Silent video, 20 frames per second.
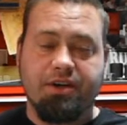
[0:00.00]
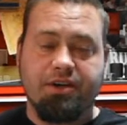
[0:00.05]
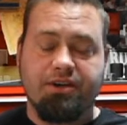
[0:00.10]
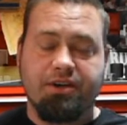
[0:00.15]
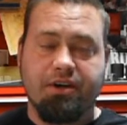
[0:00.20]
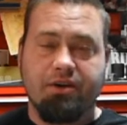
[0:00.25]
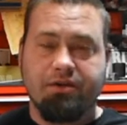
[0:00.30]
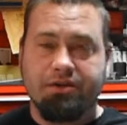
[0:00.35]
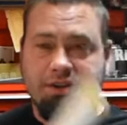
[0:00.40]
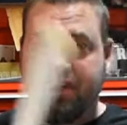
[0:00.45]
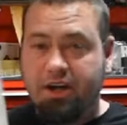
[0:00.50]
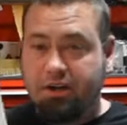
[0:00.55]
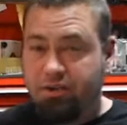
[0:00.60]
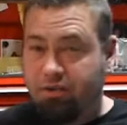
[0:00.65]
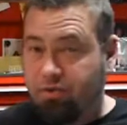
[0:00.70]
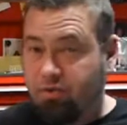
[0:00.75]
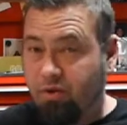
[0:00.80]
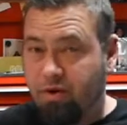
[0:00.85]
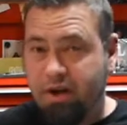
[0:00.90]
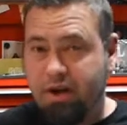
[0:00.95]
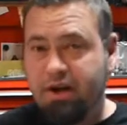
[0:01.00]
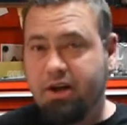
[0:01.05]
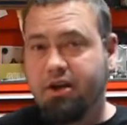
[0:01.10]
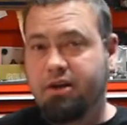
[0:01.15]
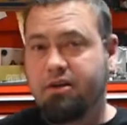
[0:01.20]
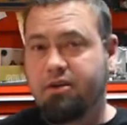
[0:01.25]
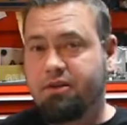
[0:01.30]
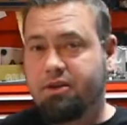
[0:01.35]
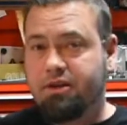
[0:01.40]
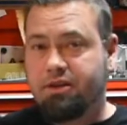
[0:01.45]
So Schedule
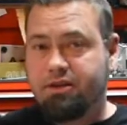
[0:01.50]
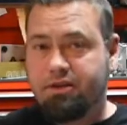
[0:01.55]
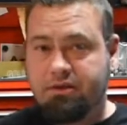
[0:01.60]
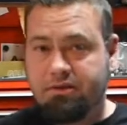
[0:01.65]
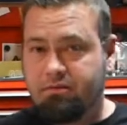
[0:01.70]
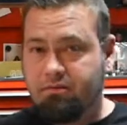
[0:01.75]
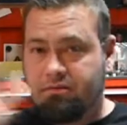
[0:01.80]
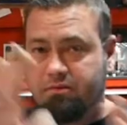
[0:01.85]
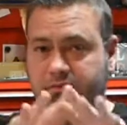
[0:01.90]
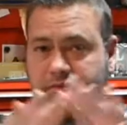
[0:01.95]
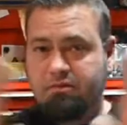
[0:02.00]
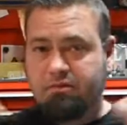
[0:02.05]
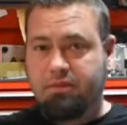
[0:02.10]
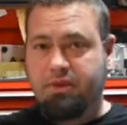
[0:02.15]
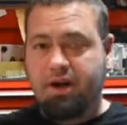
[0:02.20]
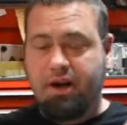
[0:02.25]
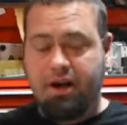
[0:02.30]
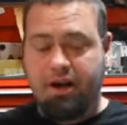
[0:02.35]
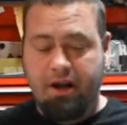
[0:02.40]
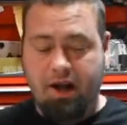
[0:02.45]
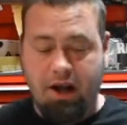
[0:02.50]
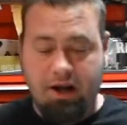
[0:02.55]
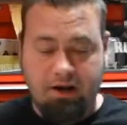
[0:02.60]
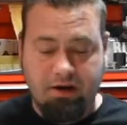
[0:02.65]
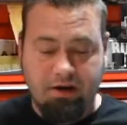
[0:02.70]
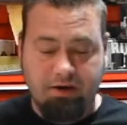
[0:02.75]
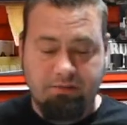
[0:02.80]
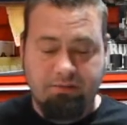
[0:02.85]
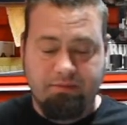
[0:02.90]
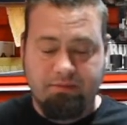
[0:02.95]
20, just get it out of your,